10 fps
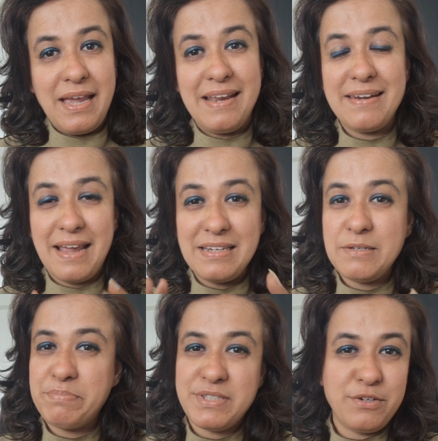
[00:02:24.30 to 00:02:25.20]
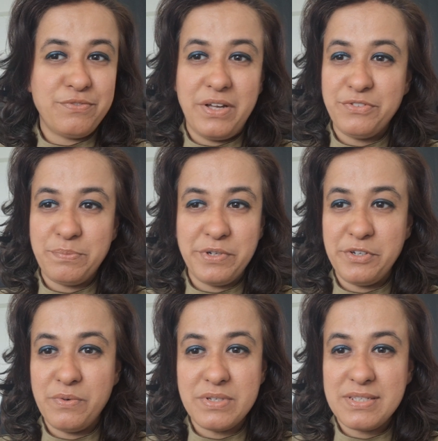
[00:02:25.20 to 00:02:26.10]
And 90% of
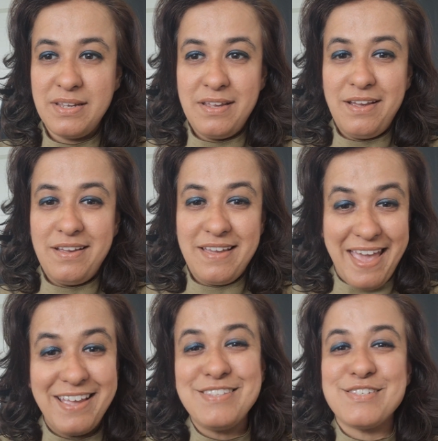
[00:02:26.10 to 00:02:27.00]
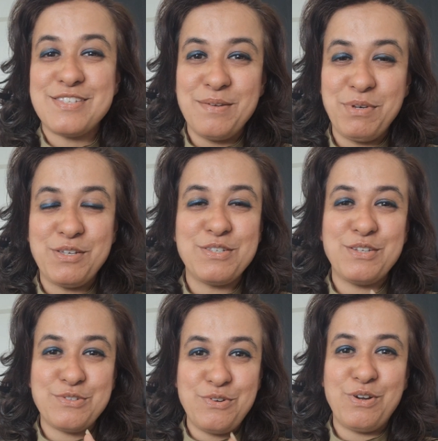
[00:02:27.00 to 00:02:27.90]
entrepreneurs, hence, because they
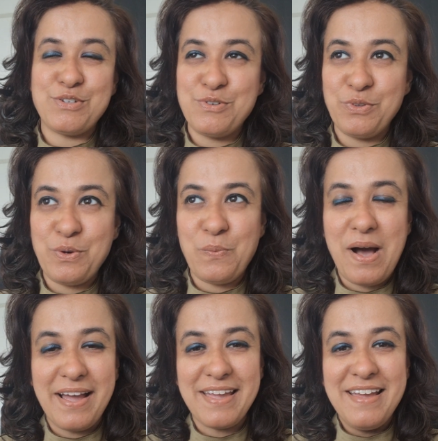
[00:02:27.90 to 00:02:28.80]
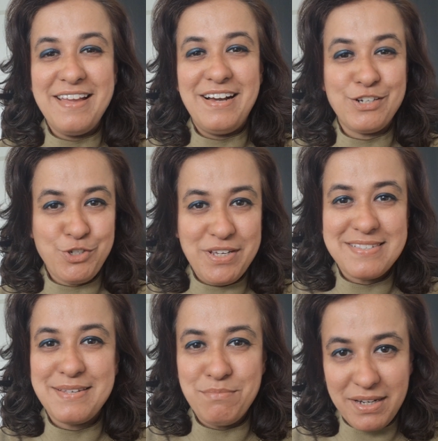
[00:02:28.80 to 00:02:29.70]
do not know their why, are
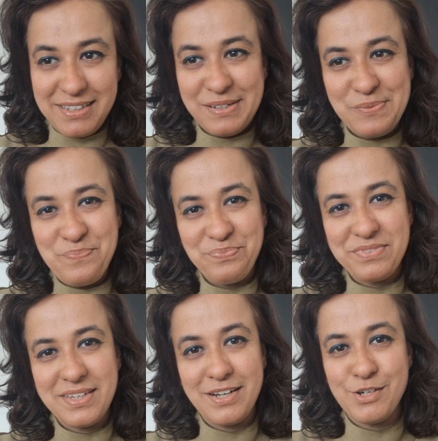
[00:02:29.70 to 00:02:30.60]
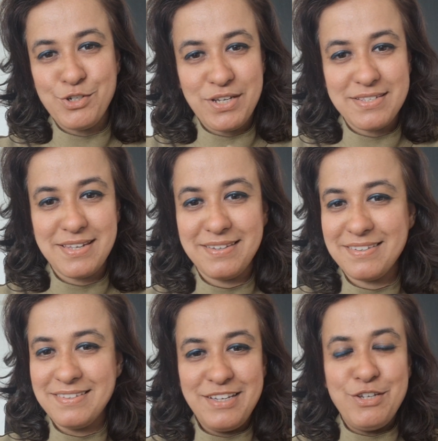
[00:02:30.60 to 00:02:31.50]
chasing money and are chasing
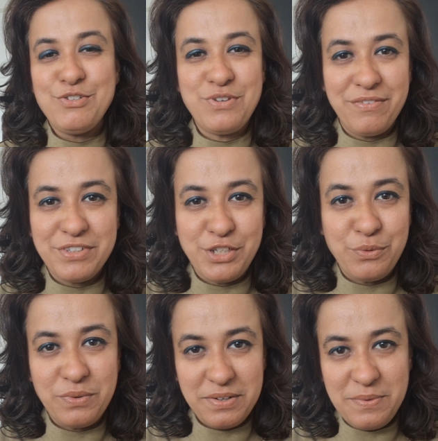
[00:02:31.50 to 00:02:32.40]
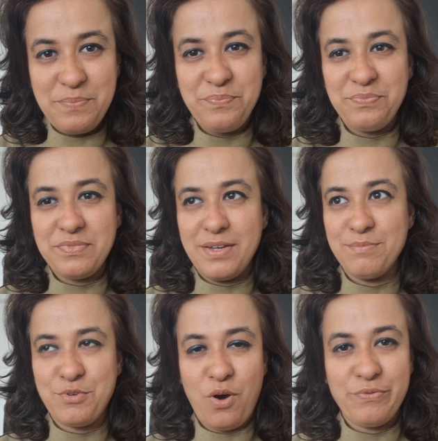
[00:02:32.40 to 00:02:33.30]
revenue
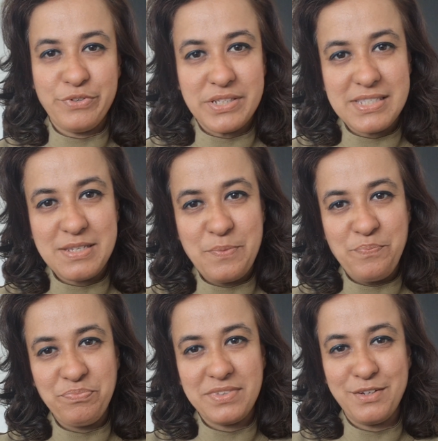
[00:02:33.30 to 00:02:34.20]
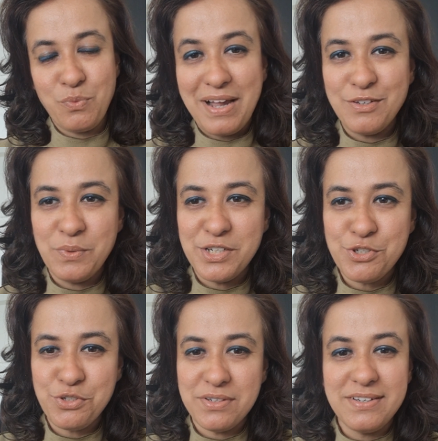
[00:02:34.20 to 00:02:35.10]
and profits and
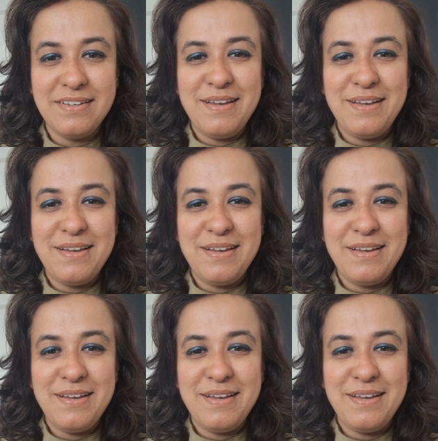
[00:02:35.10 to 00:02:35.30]
valuation.